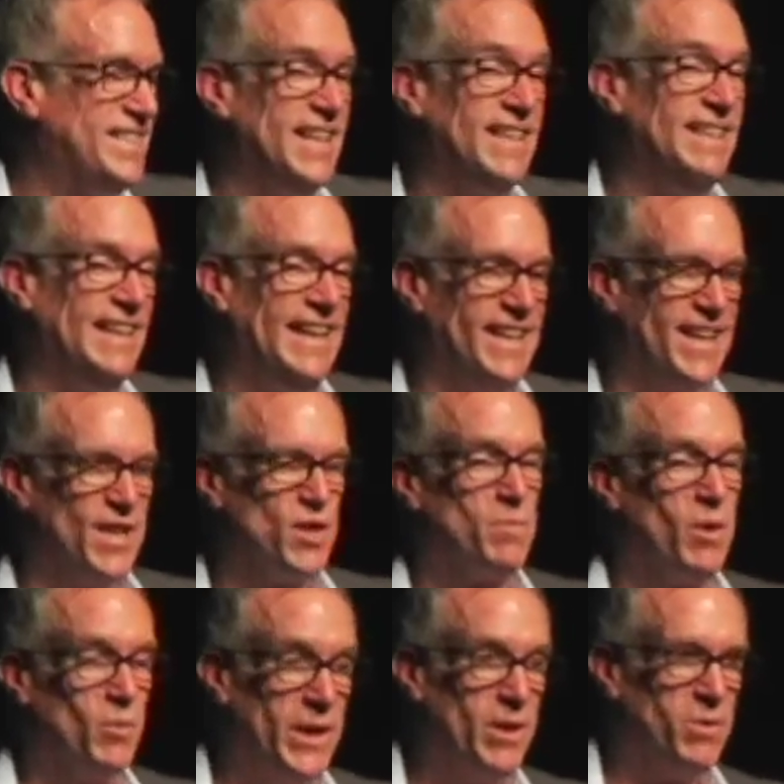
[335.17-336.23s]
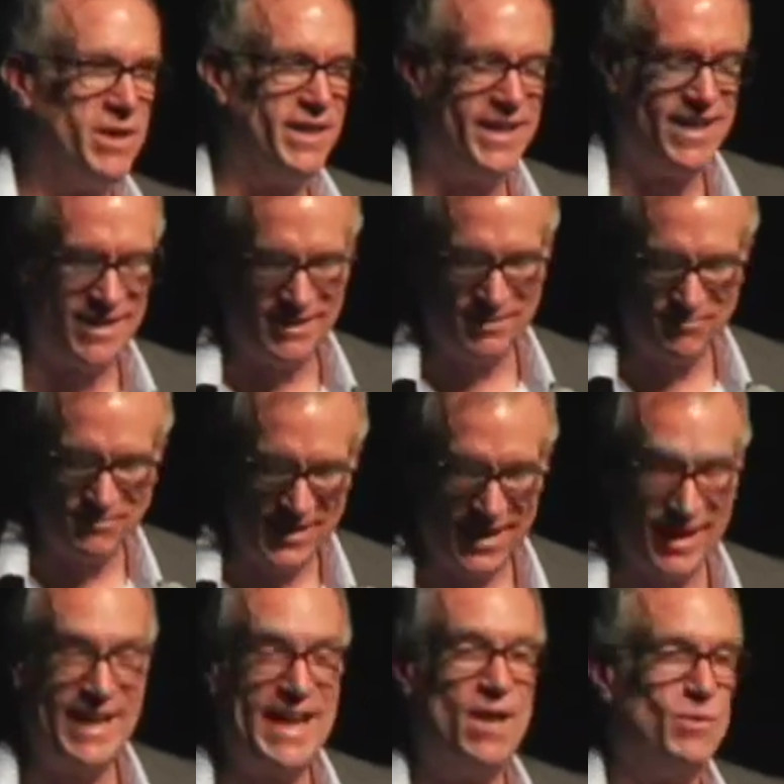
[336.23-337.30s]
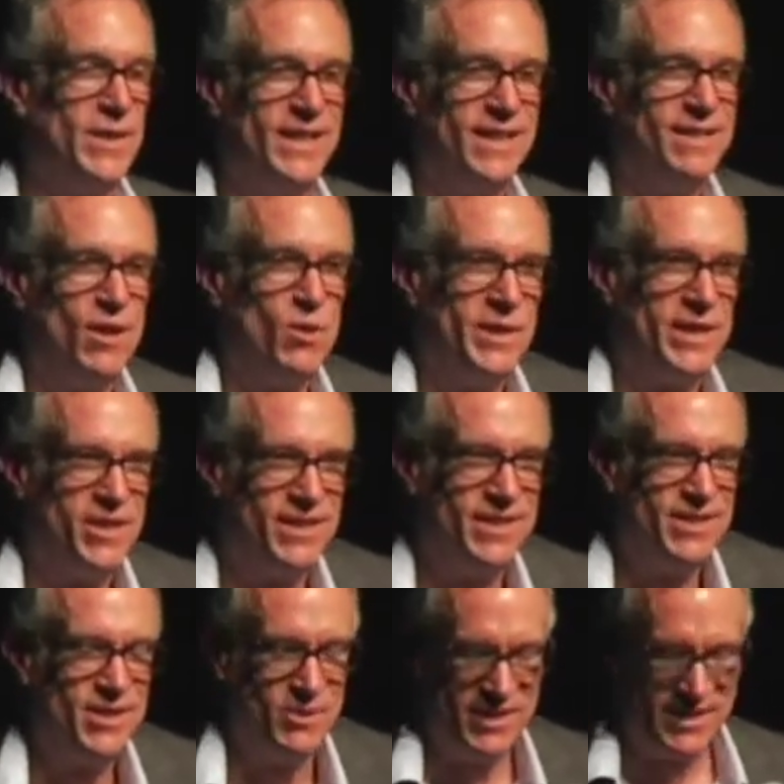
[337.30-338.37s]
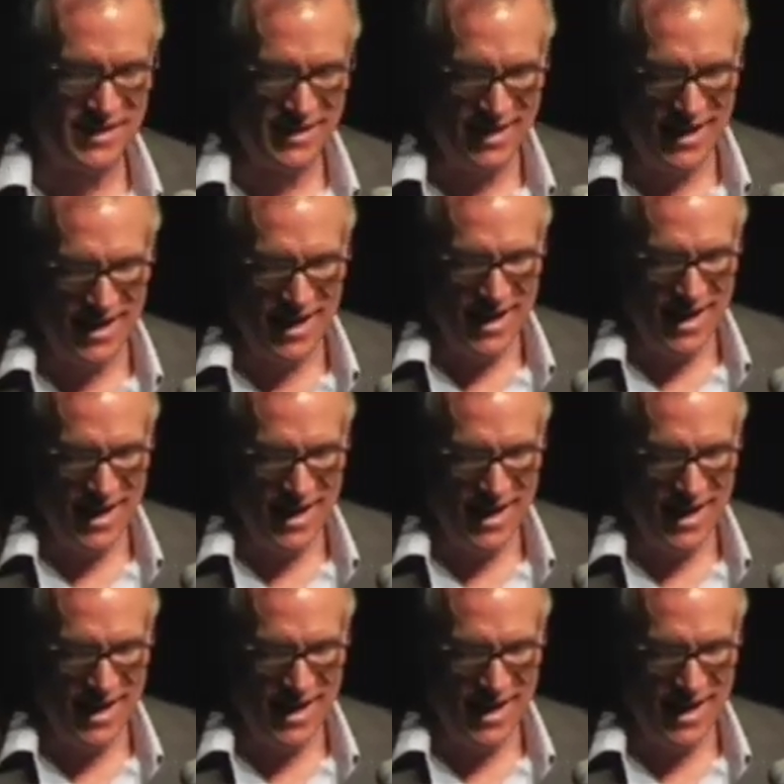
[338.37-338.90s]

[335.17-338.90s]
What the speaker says: It didn't eat us, but we were young, and again, we didn't know we couldn't do it.